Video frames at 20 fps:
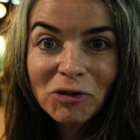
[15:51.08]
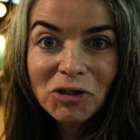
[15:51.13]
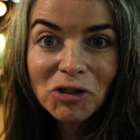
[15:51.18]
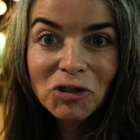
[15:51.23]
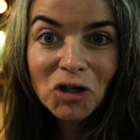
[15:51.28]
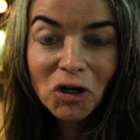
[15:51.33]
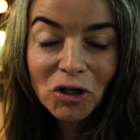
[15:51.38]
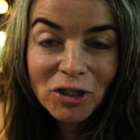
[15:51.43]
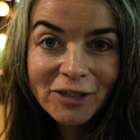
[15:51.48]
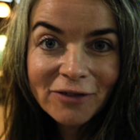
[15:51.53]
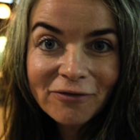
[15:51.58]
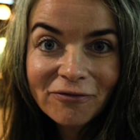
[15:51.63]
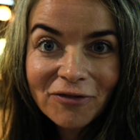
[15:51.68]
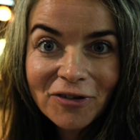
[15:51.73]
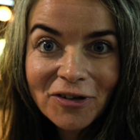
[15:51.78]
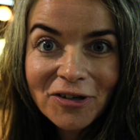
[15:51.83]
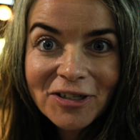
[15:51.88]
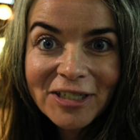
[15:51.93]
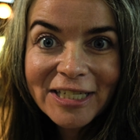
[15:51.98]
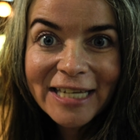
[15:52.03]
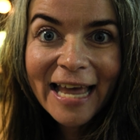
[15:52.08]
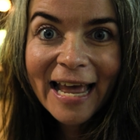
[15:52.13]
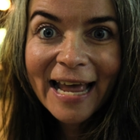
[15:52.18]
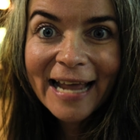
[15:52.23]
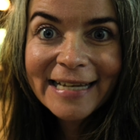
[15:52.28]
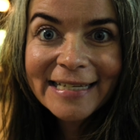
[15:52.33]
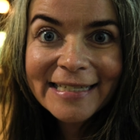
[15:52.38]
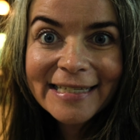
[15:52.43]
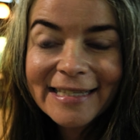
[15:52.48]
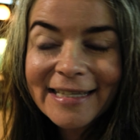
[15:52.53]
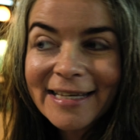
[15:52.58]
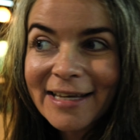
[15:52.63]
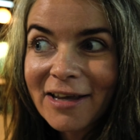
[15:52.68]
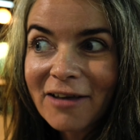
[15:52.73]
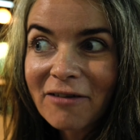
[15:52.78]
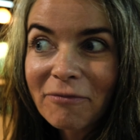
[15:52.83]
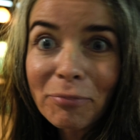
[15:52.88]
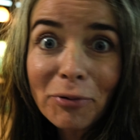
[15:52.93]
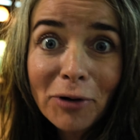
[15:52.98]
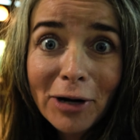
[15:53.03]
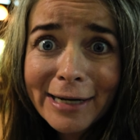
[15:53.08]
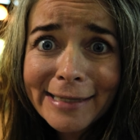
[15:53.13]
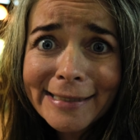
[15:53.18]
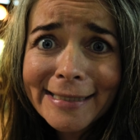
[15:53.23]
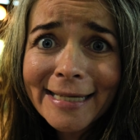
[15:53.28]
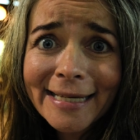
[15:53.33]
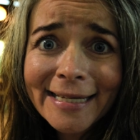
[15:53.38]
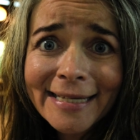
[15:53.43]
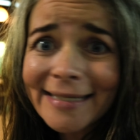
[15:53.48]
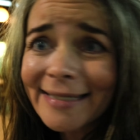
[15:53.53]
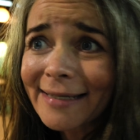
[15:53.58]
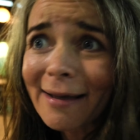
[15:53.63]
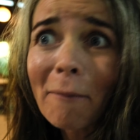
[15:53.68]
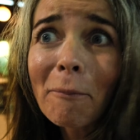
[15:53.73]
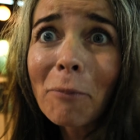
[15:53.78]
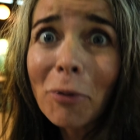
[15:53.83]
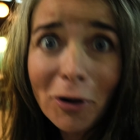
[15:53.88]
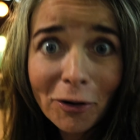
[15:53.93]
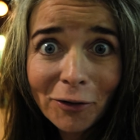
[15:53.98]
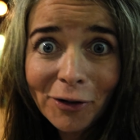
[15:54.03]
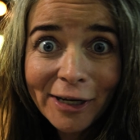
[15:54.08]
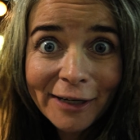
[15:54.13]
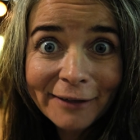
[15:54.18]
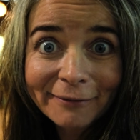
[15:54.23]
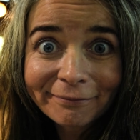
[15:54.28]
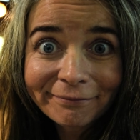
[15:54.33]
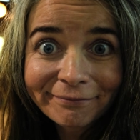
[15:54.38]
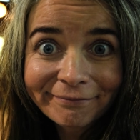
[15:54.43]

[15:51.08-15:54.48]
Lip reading: choice of food, and the price is brilliant.